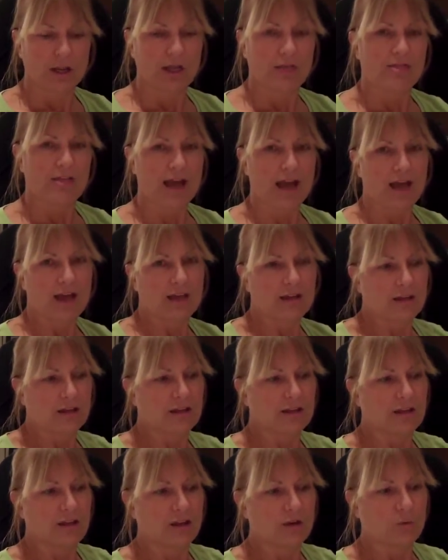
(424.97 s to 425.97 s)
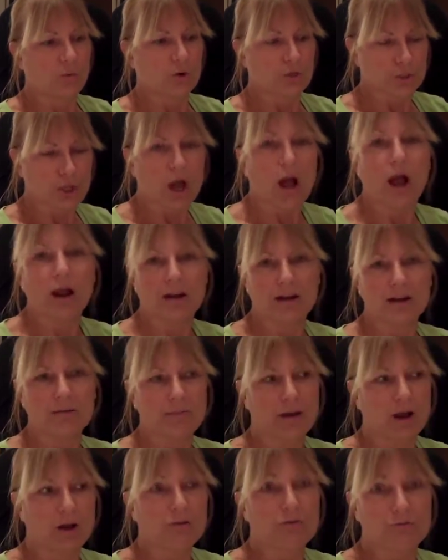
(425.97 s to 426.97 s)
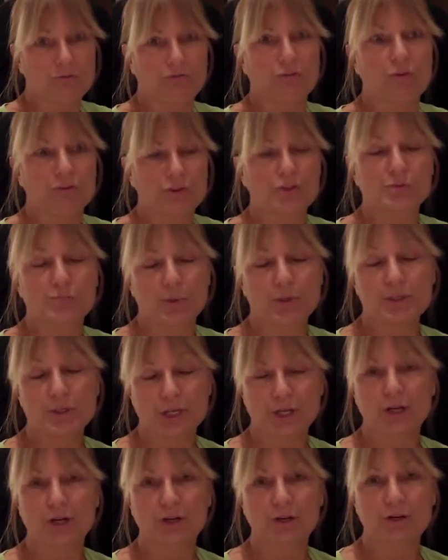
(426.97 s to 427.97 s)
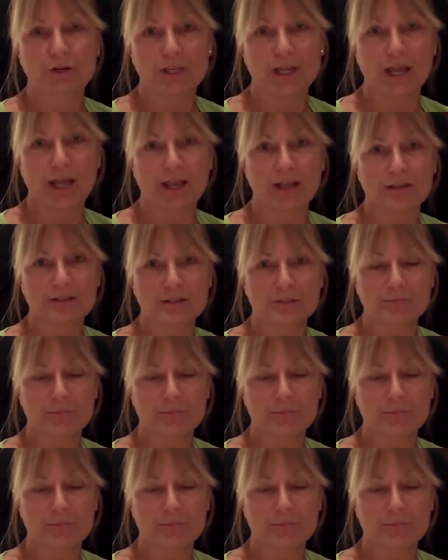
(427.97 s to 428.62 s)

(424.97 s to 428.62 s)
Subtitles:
that we're talking about for this particular case,